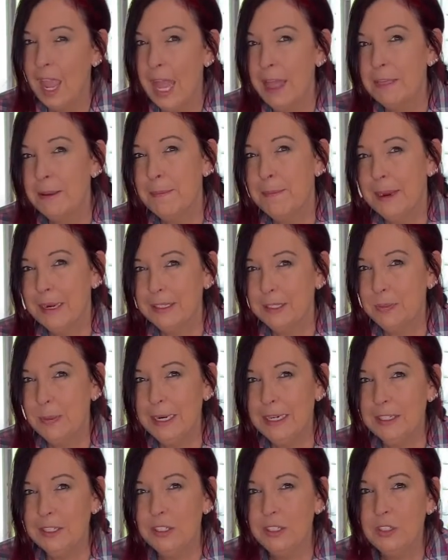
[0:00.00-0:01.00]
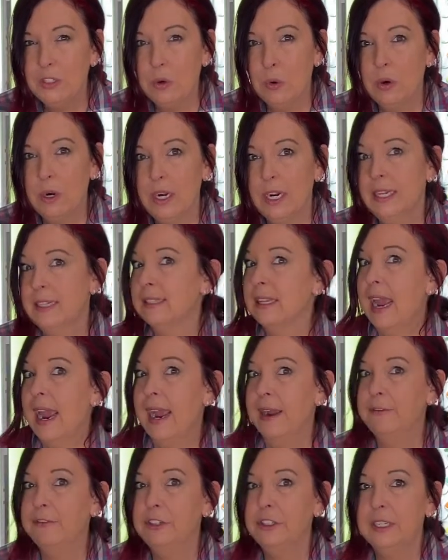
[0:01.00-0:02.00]
The best way to store it is
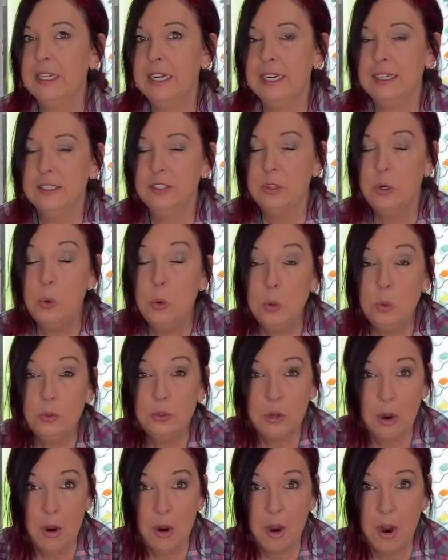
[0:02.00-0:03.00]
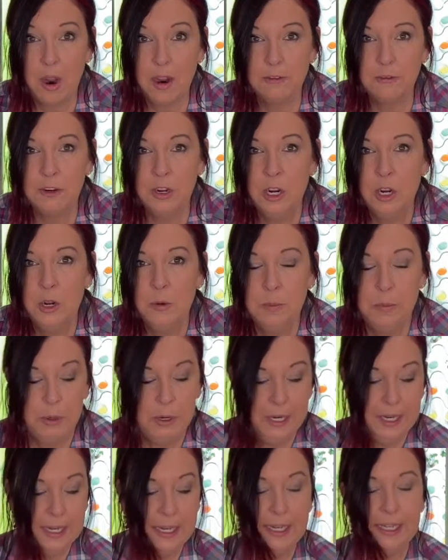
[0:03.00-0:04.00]
after it has cooled off, put
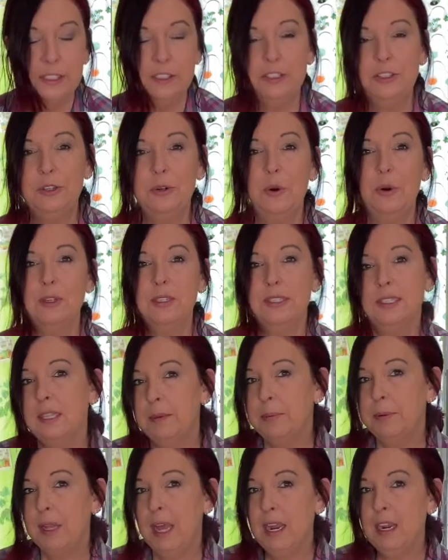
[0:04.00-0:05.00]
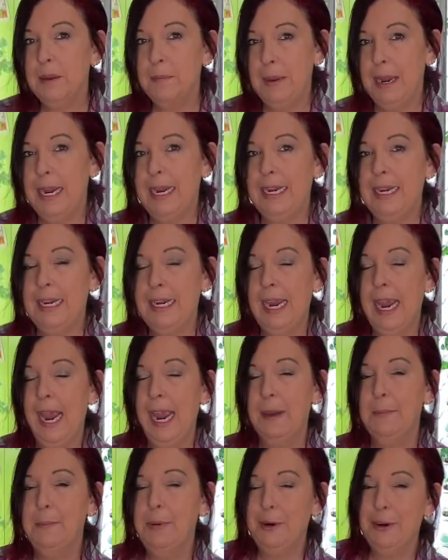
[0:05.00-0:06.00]
it into a Ziploc baggie
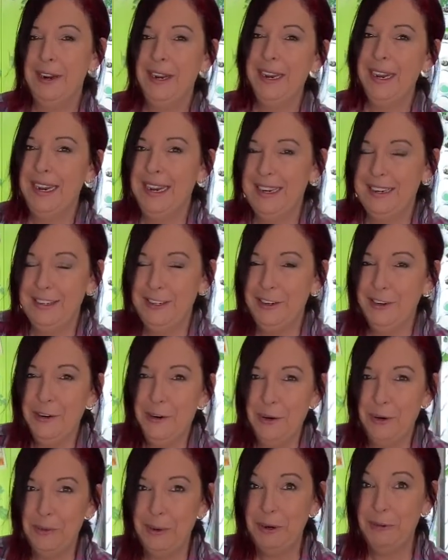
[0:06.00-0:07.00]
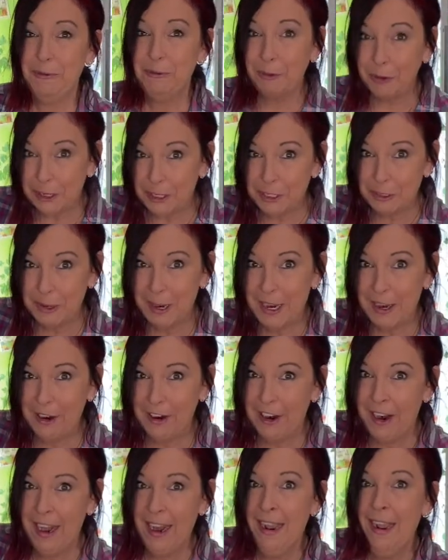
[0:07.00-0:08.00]
and put it in your
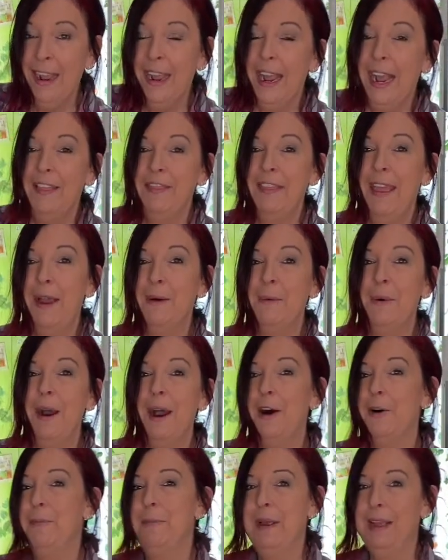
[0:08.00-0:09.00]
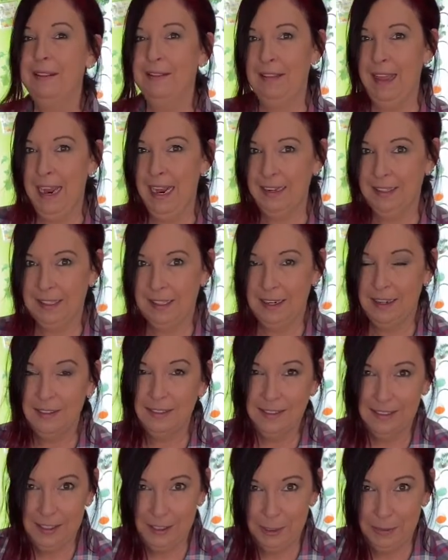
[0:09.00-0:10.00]
refrigerator, and that will help it last a
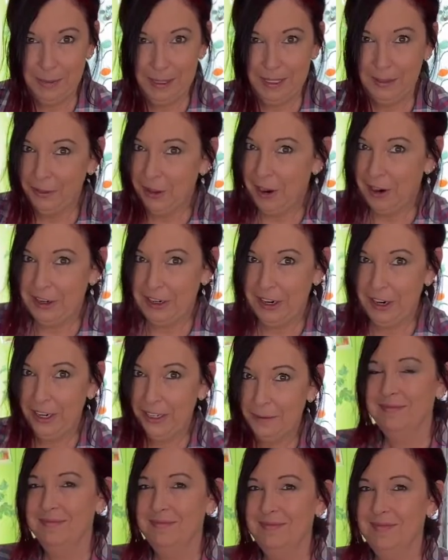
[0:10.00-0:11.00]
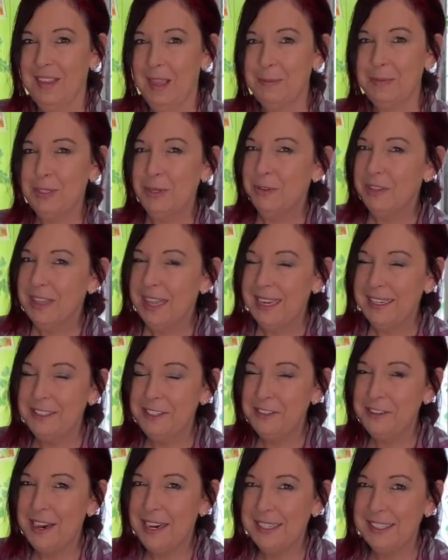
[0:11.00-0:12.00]
little bit longer. I'm so glad you
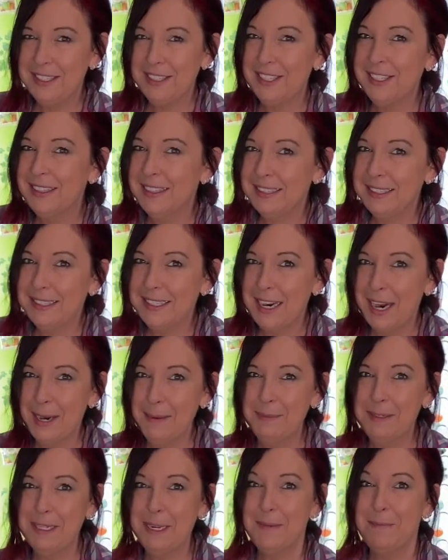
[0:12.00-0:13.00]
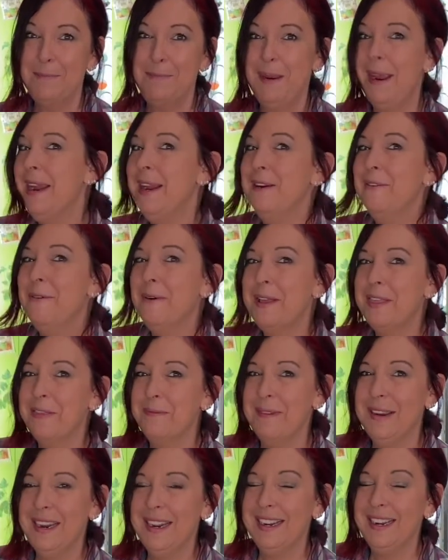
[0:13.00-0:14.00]
guys took this time to bake with
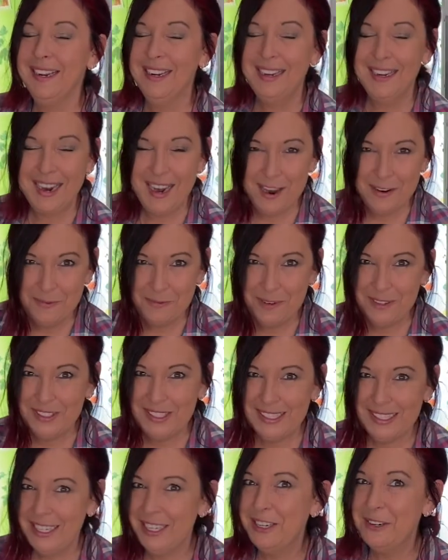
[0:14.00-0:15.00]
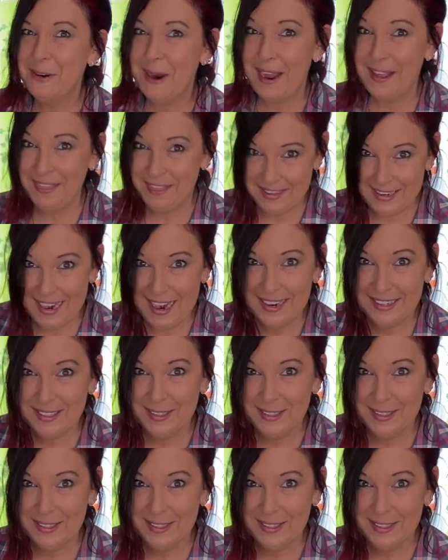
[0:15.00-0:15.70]
me, and we'll see you on the next